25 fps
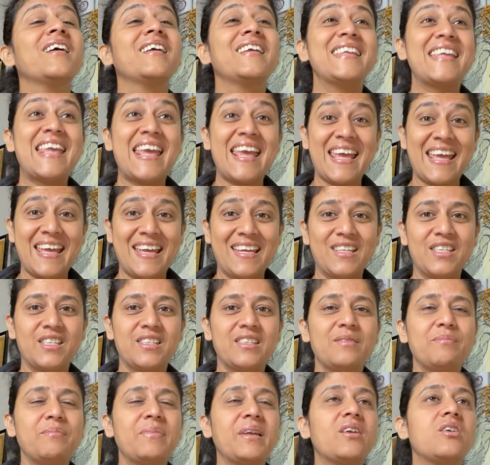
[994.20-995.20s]
Yes,
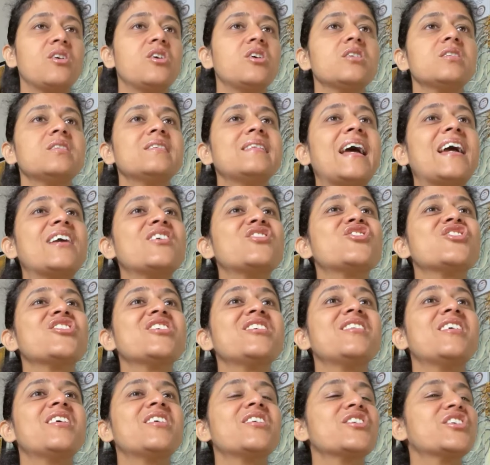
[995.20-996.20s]
because natural
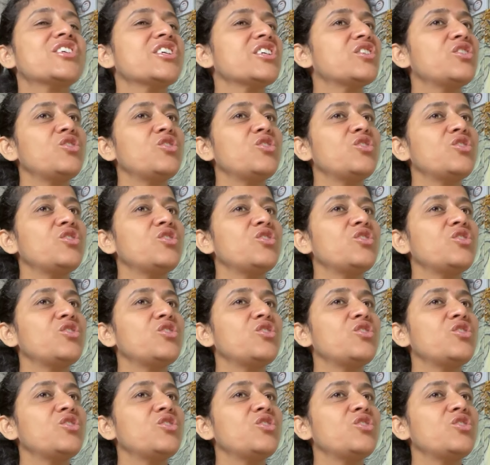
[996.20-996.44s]
urges,